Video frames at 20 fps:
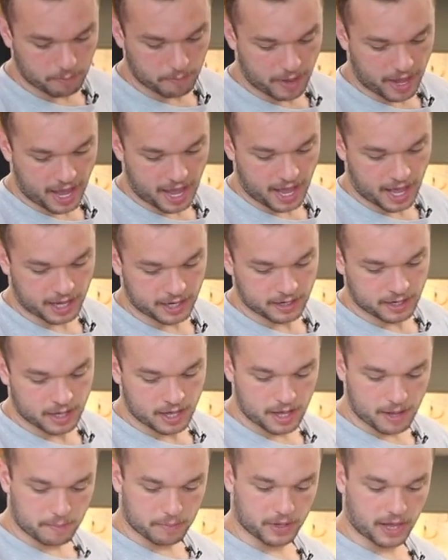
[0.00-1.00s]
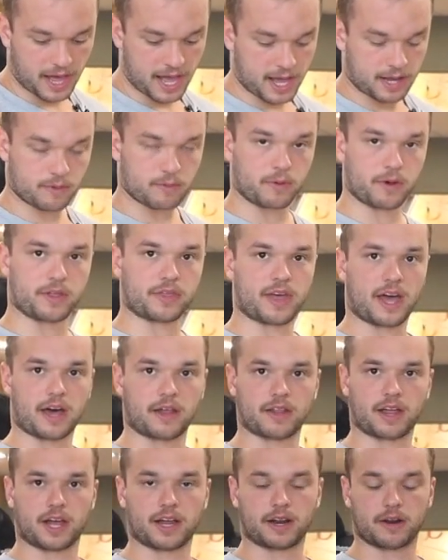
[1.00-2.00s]
a matte black with
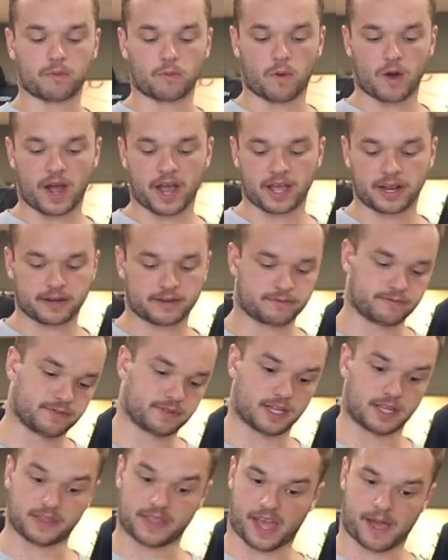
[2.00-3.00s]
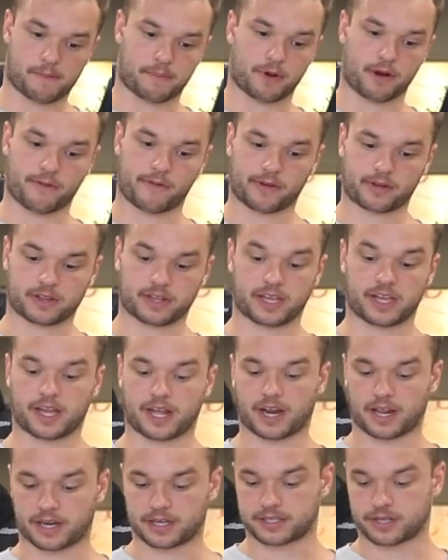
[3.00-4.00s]
outline in white. Did that perfectly,
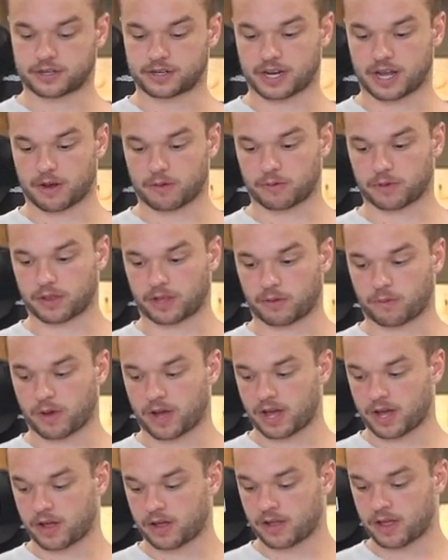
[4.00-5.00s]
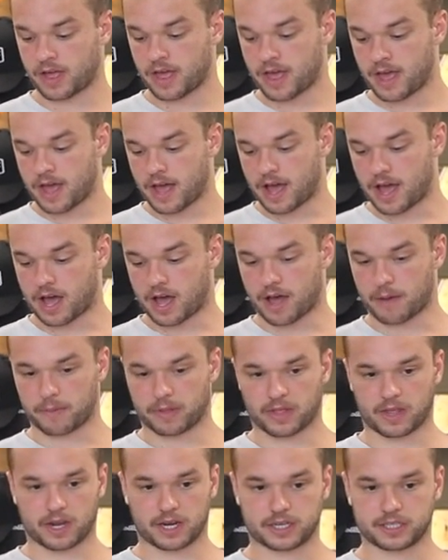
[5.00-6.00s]
and it turned out really well. And
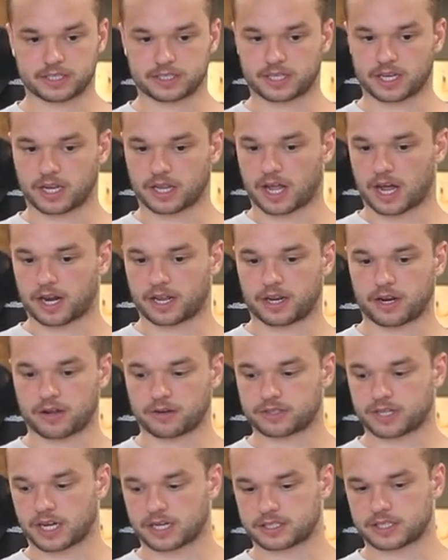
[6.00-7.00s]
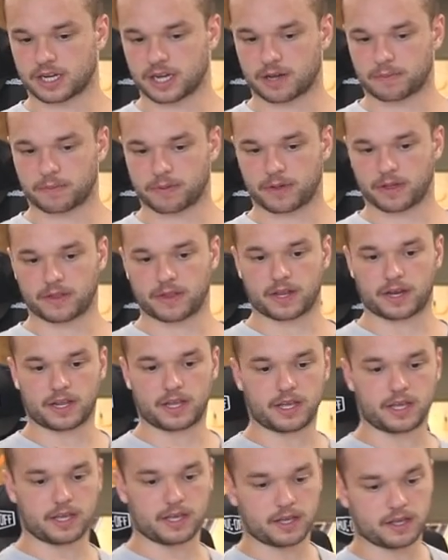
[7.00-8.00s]
then he just did a lot of, touch up, and then
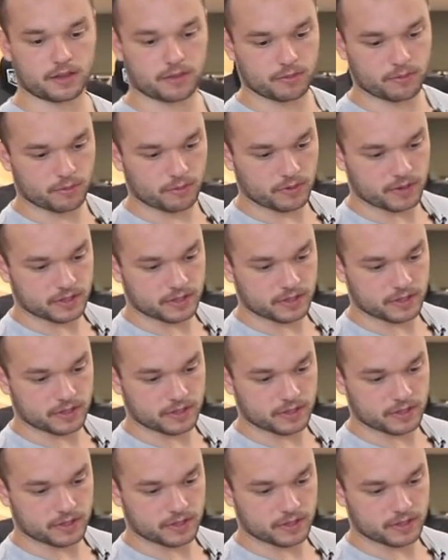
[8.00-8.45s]
he threw in